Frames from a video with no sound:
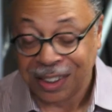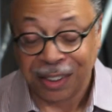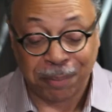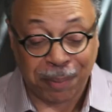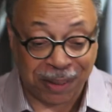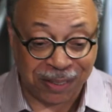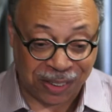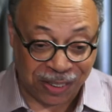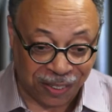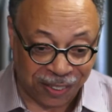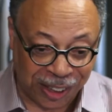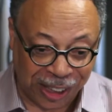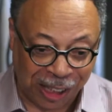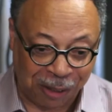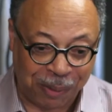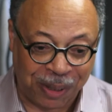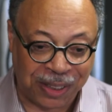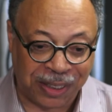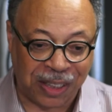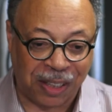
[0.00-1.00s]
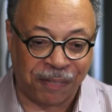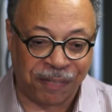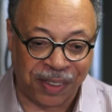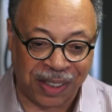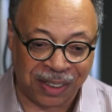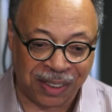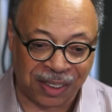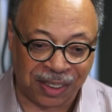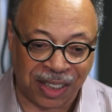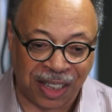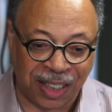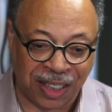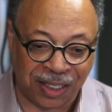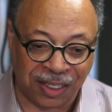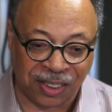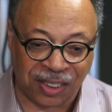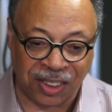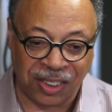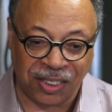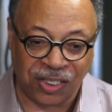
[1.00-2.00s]
But I'm still thinking of myself as,
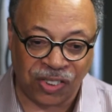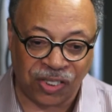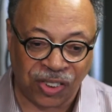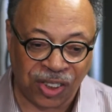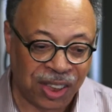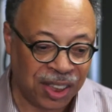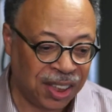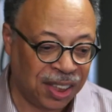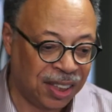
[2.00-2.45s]
as this